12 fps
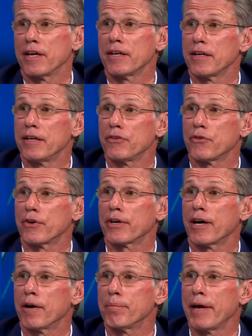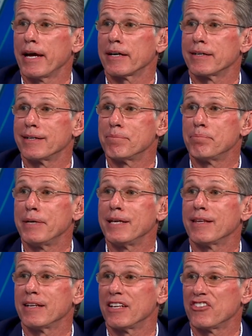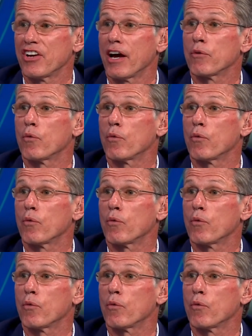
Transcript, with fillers: think that he's going to come back and be the Deshaun